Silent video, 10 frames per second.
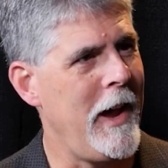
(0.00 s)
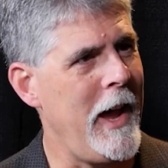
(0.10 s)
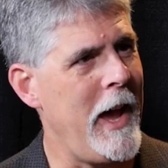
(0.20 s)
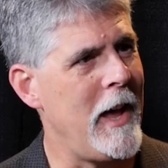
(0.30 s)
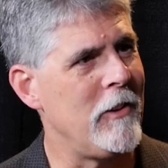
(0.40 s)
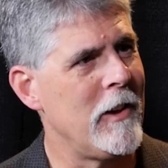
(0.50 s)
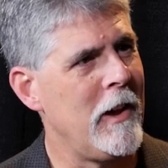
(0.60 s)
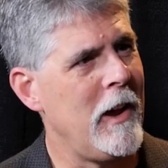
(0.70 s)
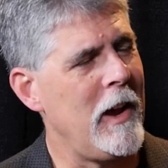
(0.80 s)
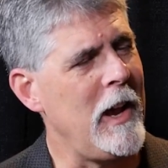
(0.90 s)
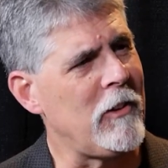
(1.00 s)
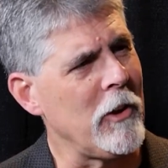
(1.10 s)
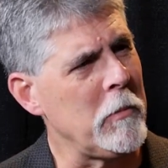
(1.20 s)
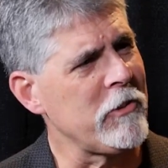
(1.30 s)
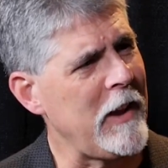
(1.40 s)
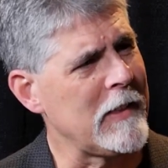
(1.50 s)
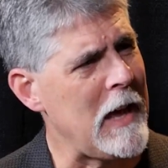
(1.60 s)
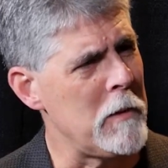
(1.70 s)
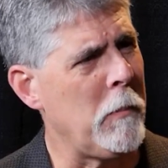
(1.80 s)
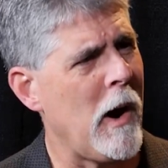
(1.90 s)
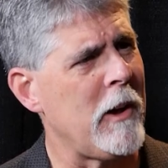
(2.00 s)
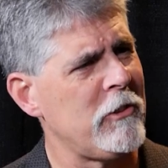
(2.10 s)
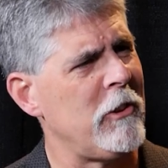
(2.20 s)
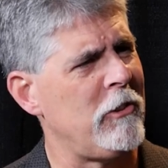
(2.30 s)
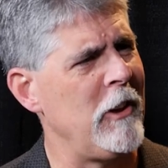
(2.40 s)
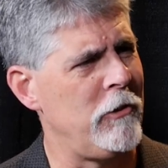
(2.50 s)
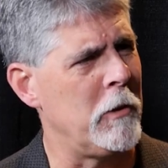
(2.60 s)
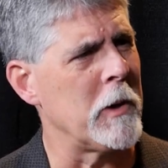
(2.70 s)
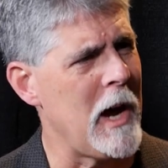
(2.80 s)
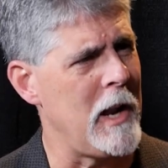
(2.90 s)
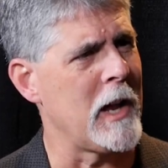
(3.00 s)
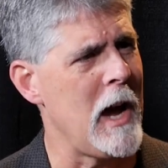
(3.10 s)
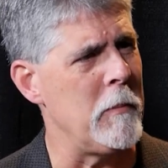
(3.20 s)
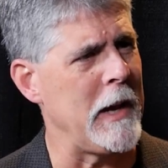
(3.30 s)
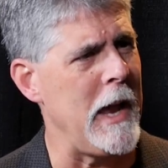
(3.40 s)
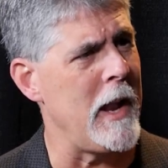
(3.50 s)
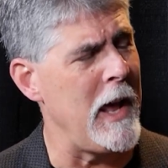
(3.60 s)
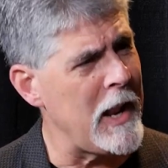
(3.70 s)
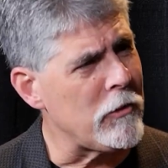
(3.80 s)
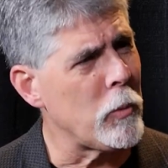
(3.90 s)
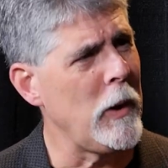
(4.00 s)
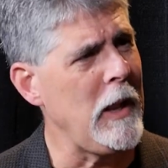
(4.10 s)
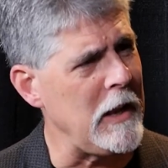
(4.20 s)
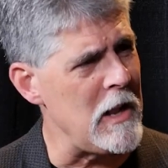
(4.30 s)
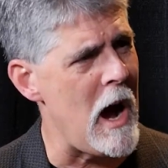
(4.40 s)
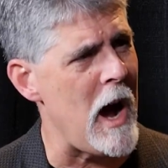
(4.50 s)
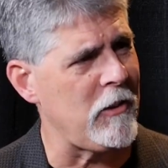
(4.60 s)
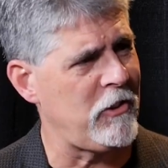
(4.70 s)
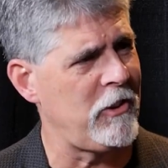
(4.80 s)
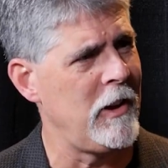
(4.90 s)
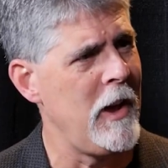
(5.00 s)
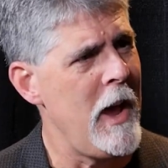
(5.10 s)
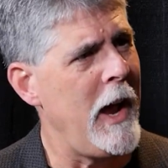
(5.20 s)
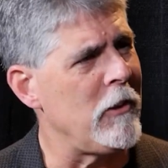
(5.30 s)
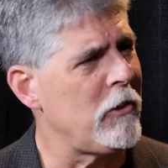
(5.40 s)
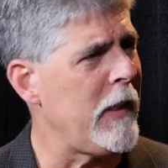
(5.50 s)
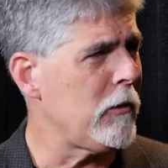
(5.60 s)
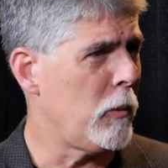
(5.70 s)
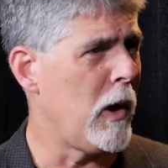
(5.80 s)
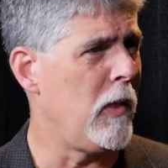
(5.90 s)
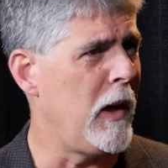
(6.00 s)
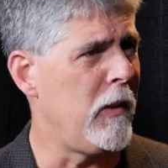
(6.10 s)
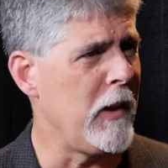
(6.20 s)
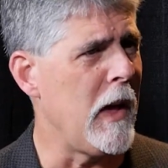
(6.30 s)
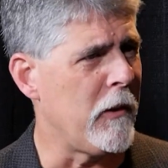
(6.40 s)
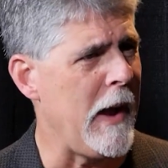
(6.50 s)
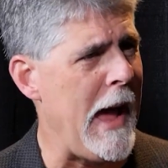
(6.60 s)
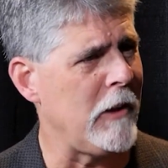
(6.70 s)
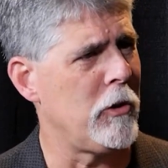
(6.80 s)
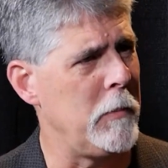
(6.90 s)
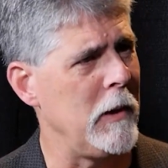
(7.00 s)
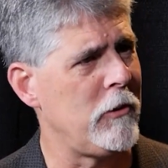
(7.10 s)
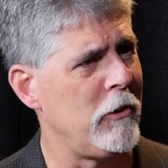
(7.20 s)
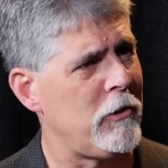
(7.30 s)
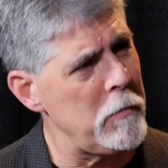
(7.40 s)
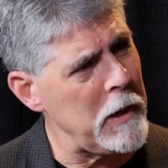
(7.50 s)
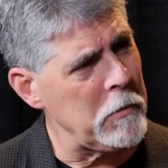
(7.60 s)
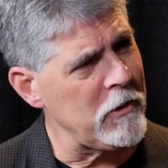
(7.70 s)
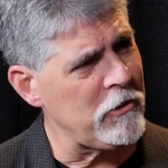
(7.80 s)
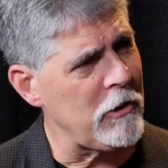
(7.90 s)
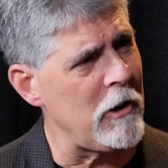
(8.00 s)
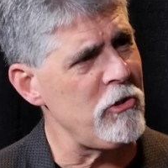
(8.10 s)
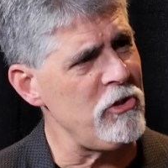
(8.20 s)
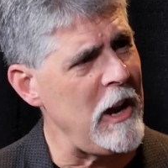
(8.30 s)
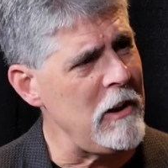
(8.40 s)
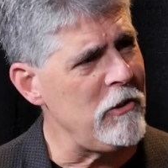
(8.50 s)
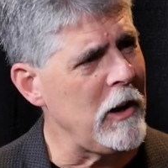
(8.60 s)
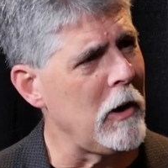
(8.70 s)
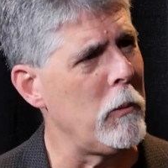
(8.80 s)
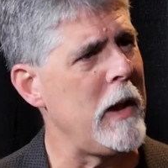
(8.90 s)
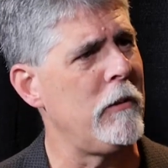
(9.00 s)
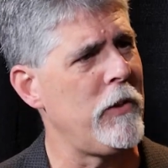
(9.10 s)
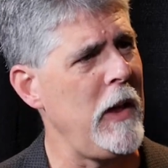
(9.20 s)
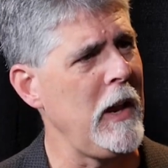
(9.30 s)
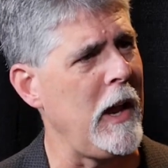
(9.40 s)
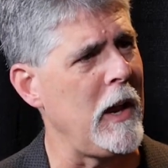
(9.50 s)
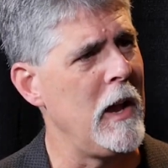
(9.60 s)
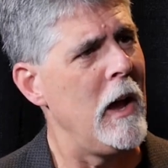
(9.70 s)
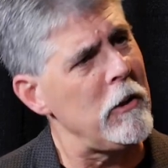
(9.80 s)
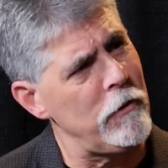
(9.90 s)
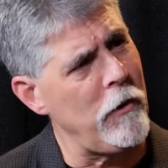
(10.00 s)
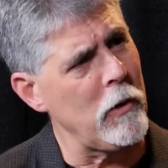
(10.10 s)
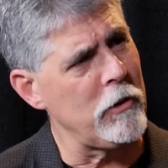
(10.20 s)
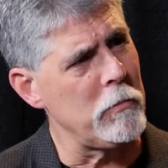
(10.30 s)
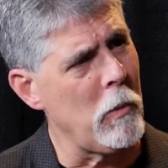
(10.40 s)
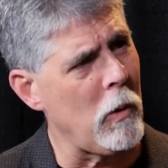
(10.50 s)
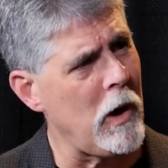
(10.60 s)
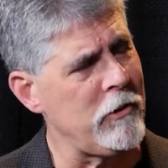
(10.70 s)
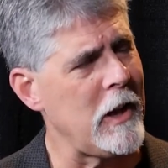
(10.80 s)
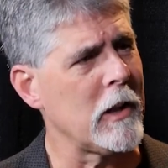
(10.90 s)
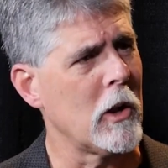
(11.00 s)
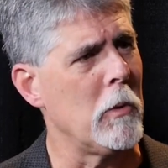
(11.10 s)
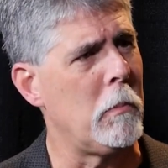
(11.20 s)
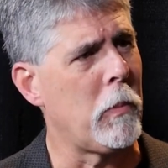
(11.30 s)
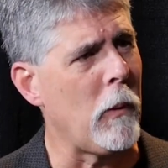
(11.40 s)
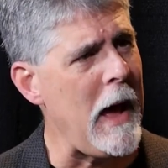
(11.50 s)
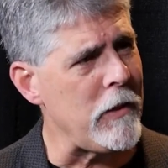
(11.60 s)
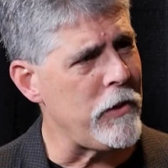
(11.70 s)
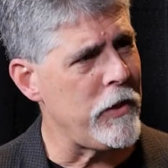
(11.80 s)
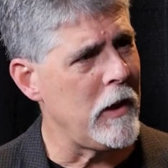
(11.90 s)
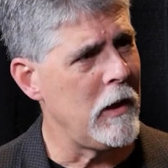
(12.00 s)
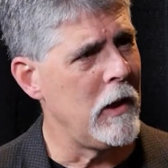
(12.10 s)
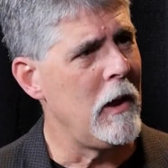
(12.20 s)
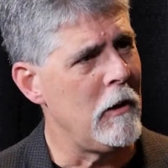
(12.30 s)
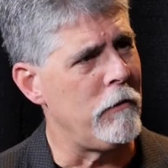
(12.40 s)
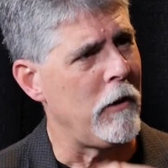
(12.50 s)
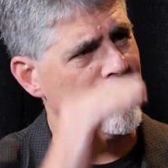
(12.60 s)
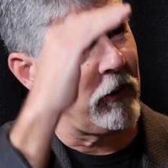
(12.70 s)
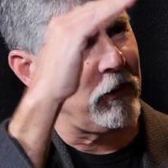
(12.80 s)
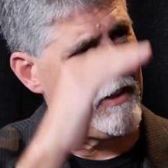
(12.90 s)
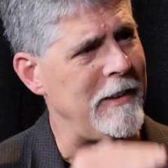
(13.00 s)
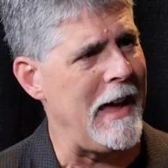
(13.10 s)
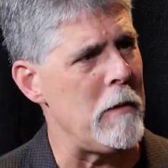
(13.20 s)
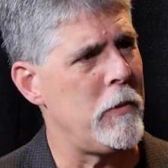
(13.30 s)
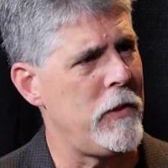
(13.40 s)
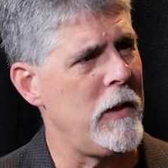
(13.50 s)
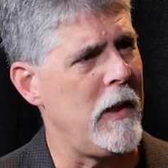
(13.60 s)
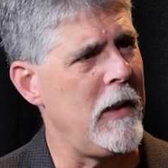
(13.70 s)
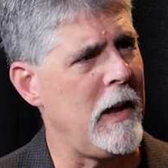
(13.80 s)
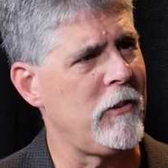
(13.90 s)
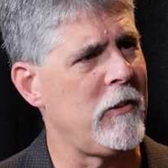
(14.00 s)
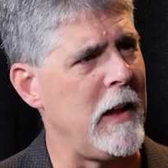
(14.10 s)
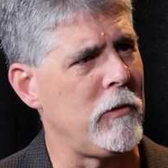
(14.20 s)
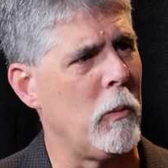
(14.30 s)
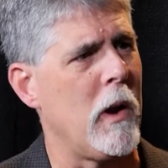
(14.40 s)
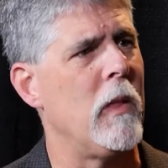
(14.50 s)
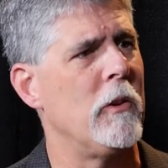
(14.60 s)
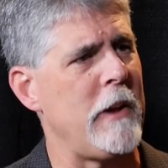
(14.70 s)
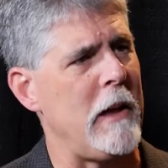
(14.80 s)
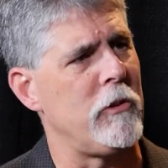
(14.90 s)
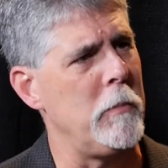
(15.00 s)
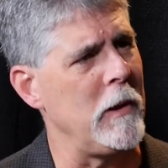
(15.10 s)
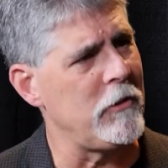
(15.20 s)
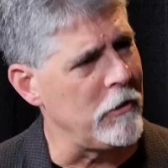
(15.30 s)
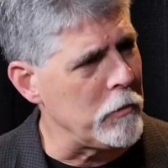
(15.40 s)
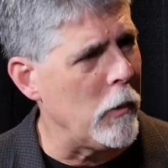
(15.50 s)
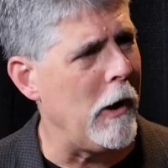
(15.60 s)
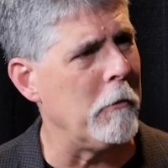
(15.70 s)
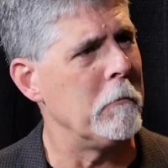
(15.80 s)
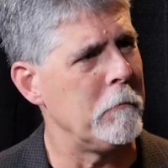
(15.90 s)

And it's almost like that imposter syndrome kind of coming in, and it's really not. And so that's one of the other attributes, be able to start changing your way of thinking to focus more on technical breadth versus the depth, and that's one of those attributes as well.